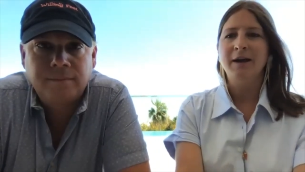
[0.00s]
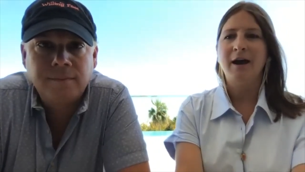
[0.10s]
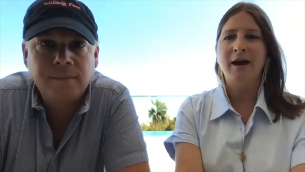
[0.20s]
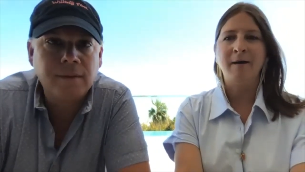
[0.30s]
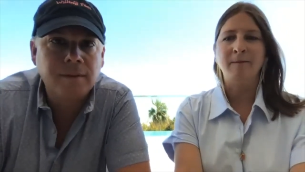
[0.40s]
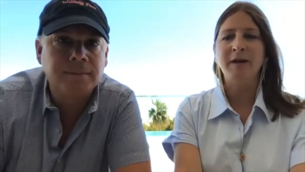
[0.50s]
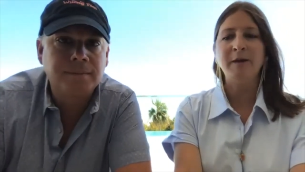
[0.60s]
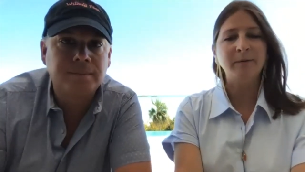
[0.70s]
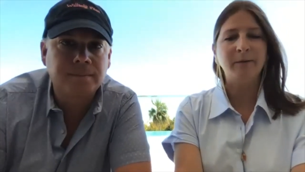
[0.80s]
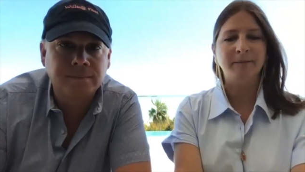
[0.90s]
Speaker 1: um, keep
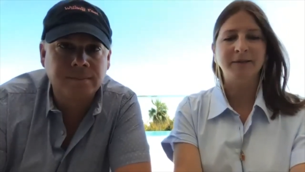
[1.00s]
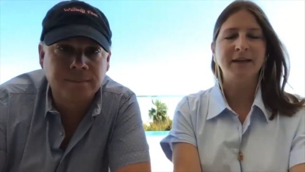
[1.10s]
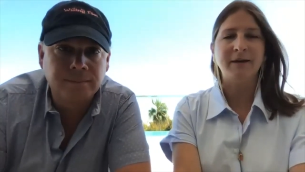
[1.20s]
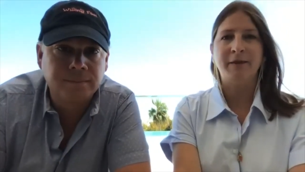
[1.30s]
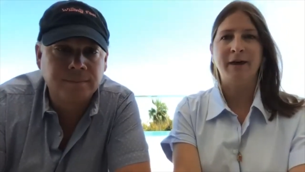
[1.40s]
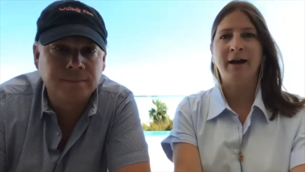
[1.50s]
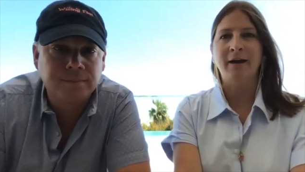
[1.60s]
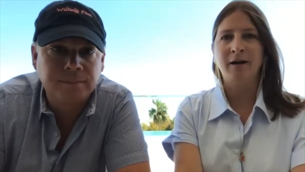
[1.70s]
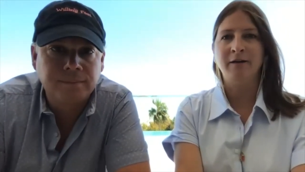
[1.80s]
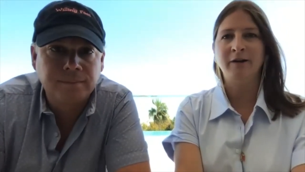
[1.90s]
people up to date with that, all
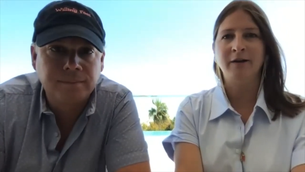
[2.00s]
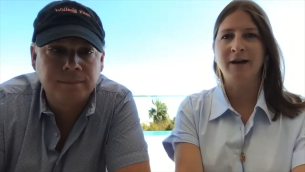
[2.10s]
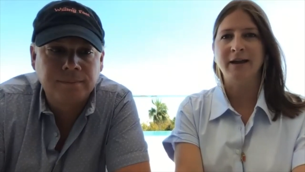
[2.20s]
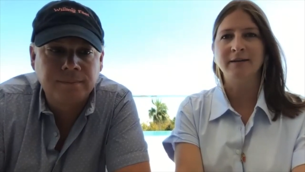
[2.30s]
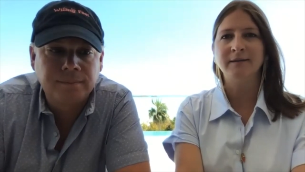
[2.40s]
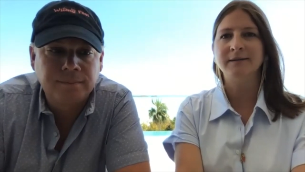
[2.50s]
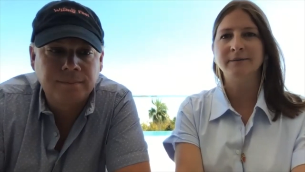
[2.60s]
of our clients.